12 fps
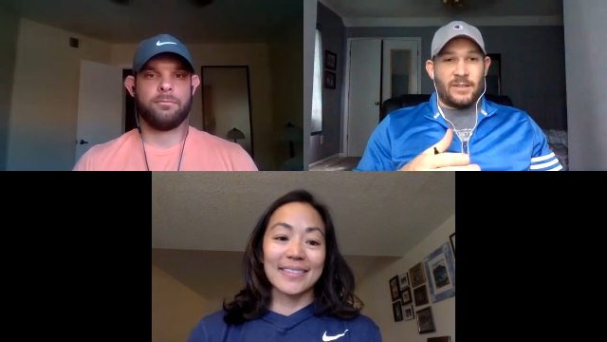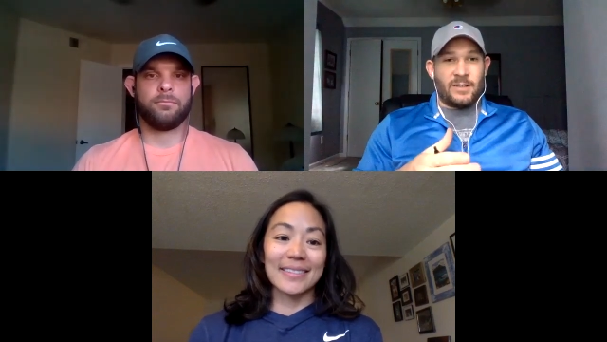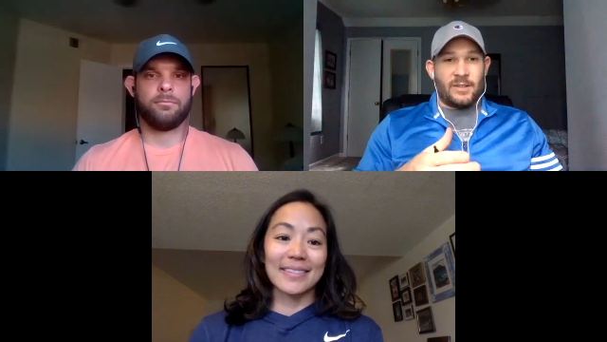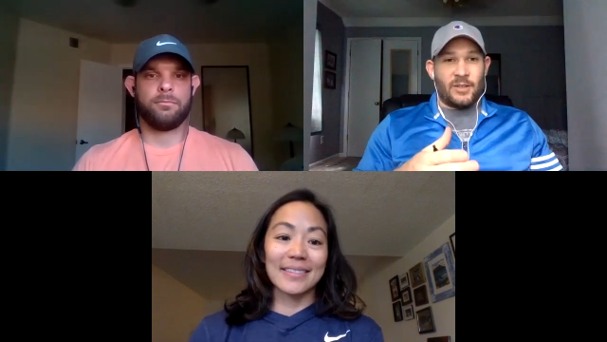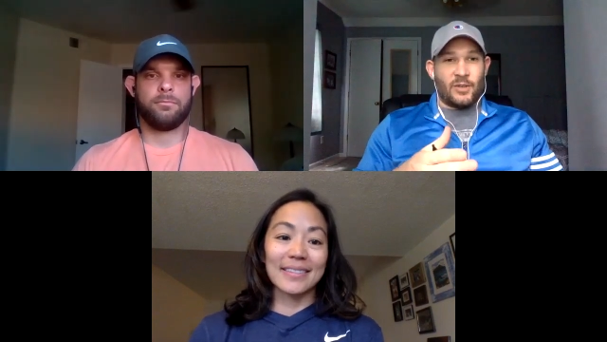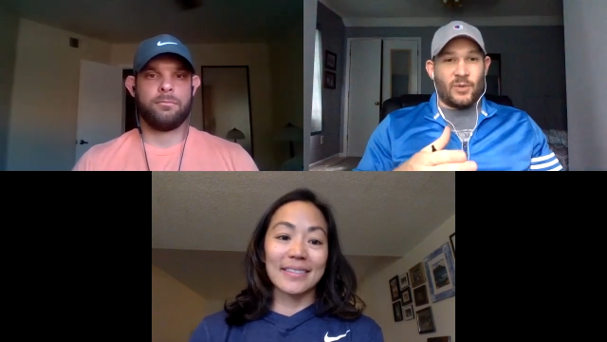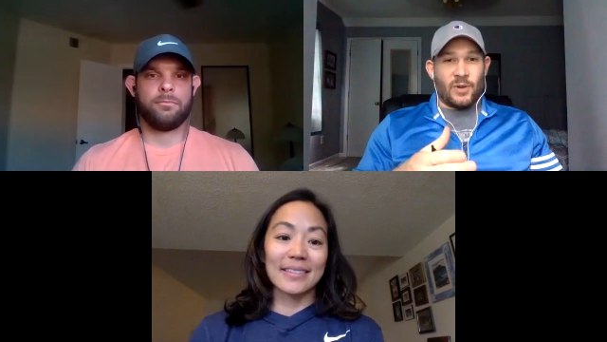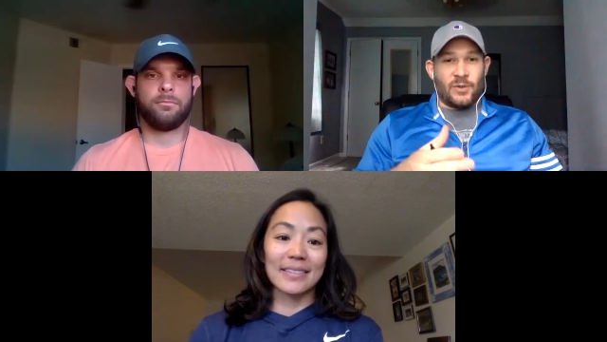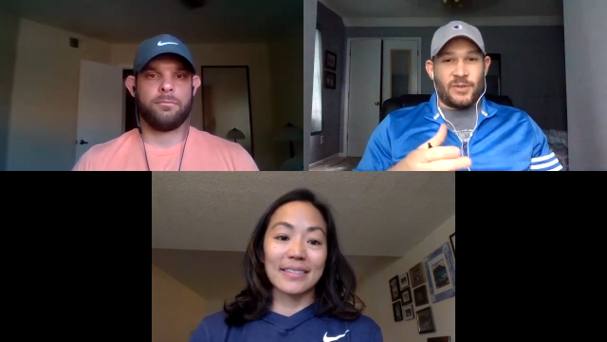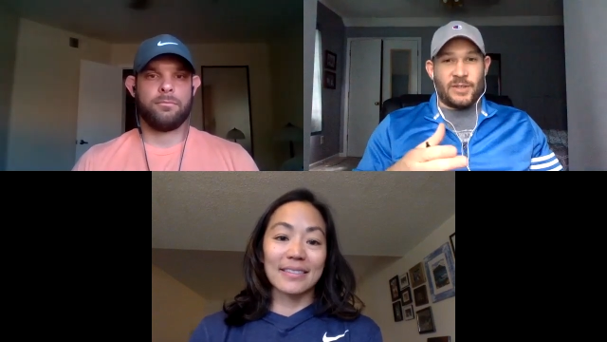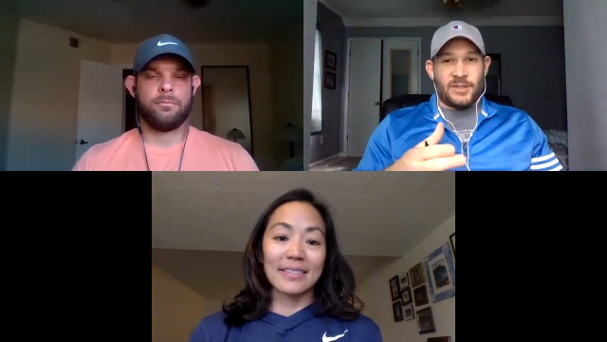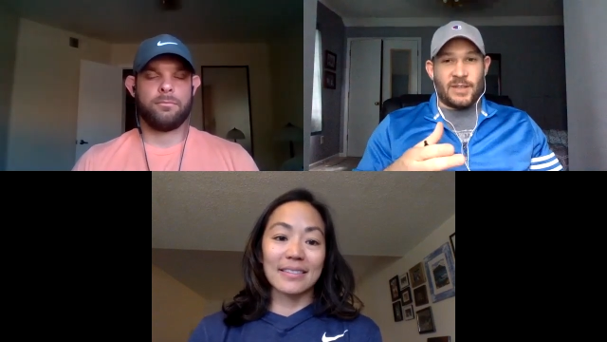Speaker 1: the
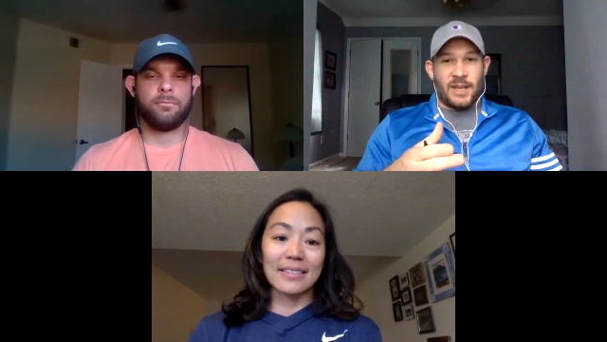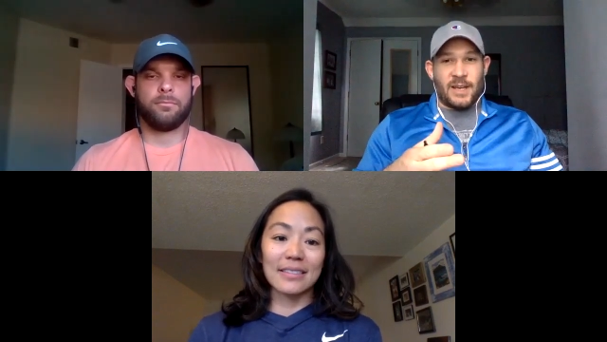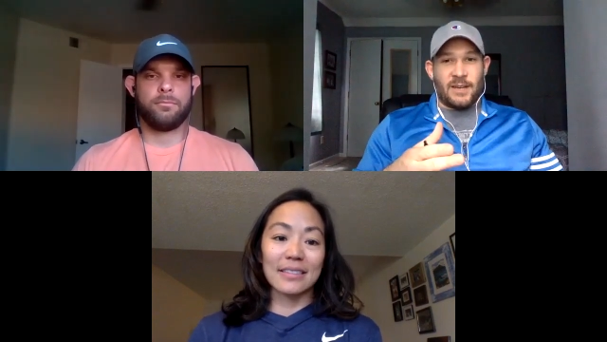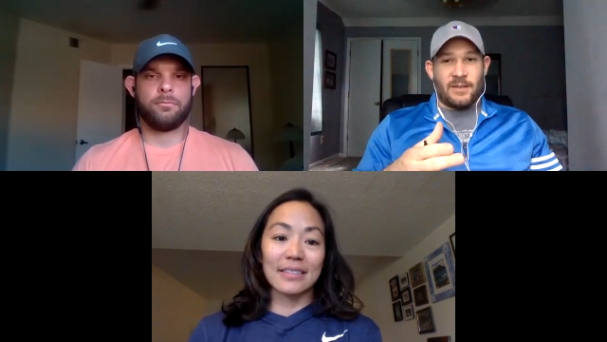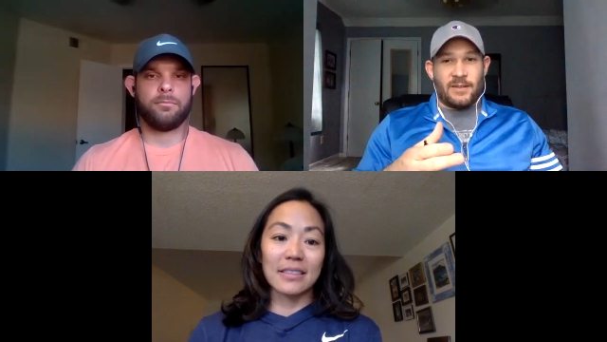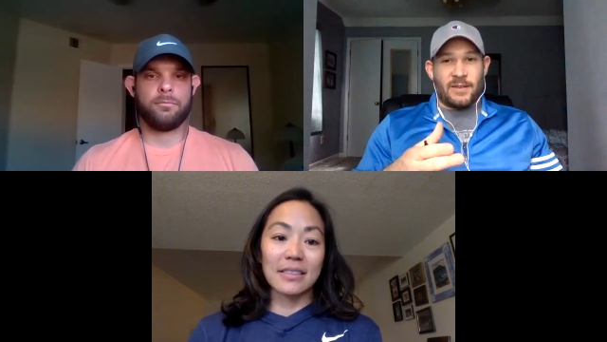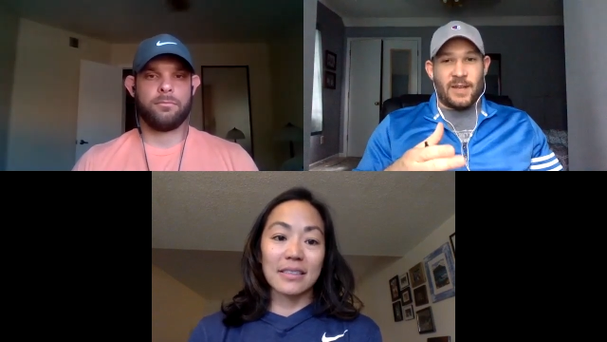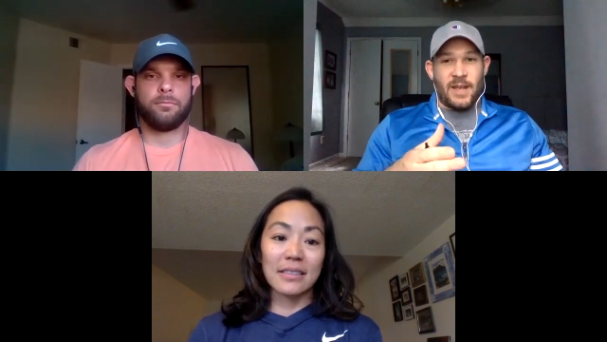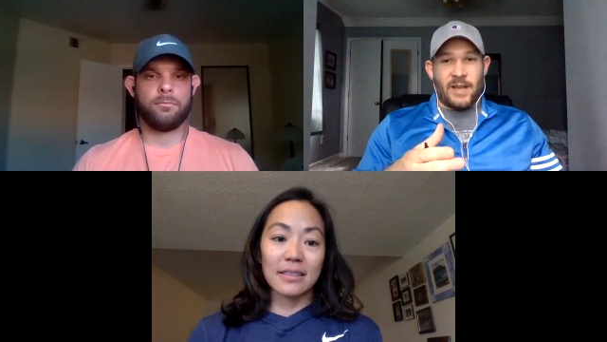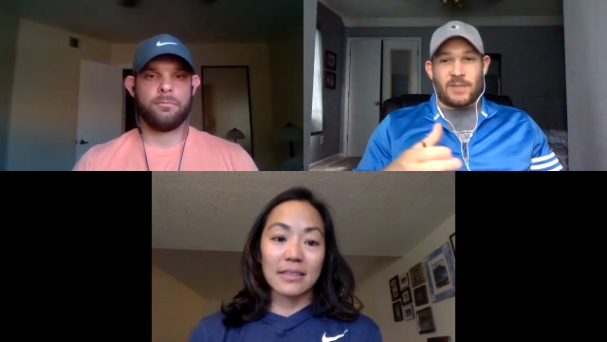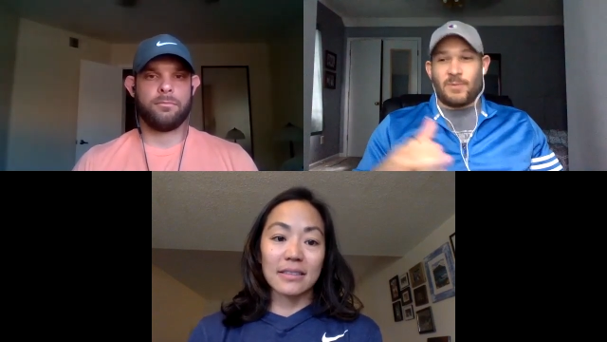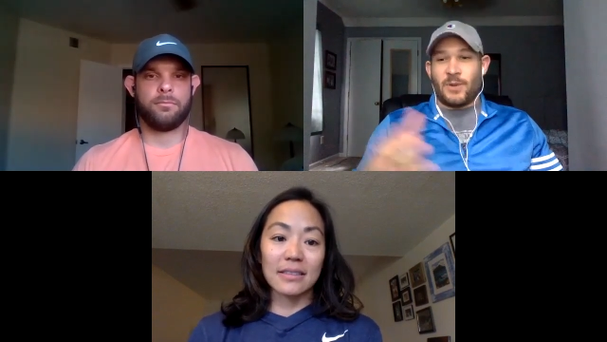growth is like
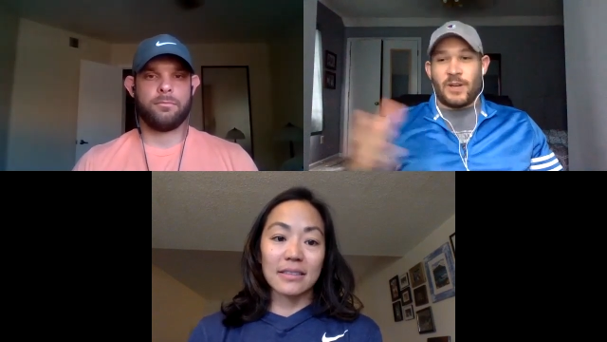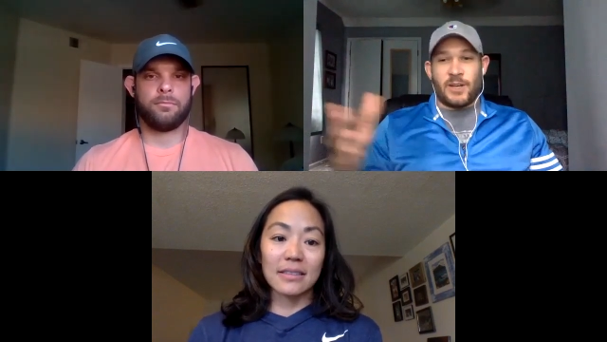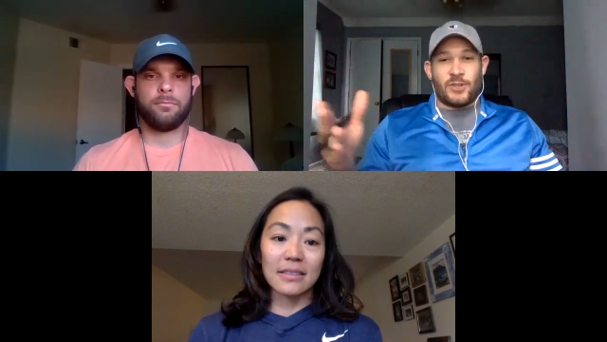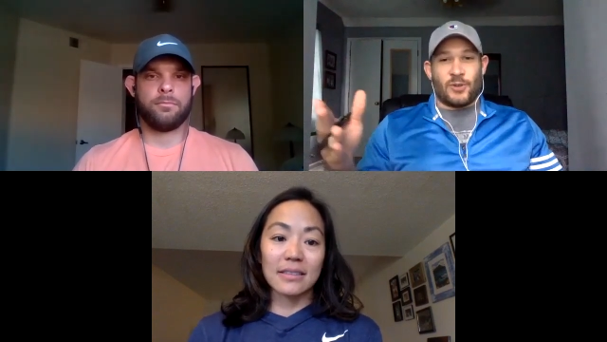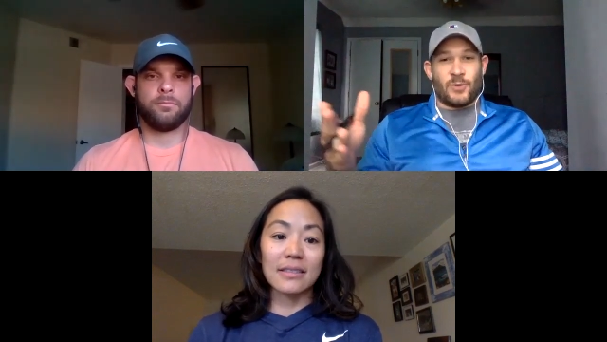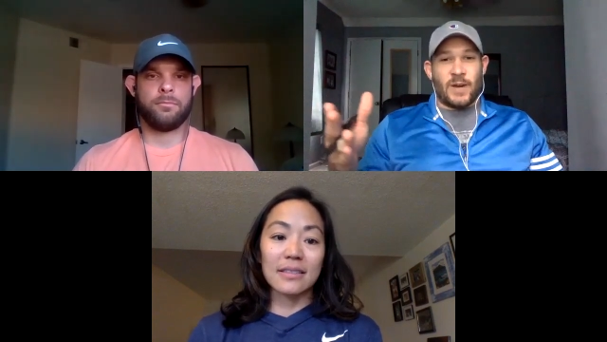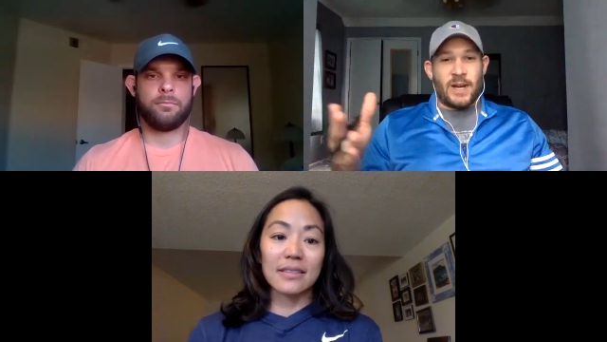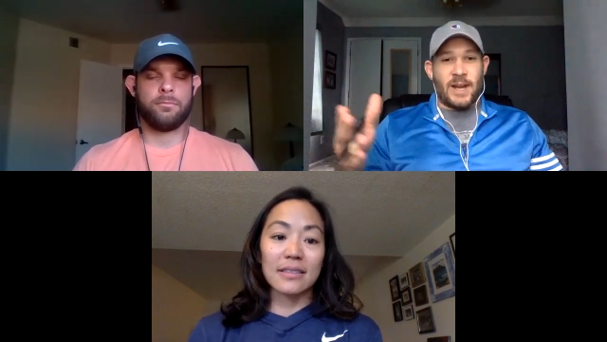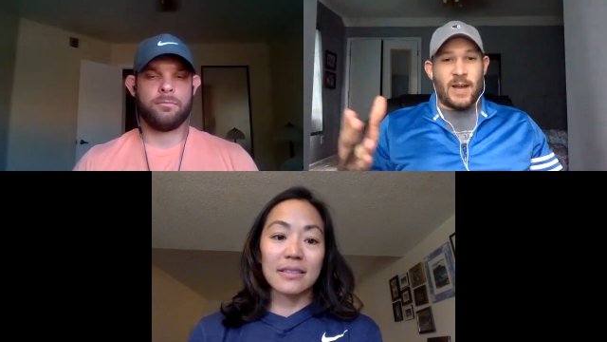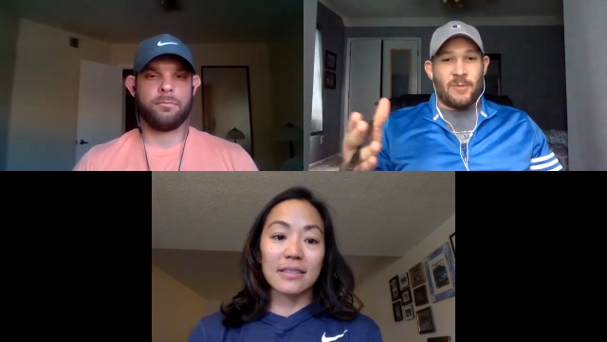exponential right now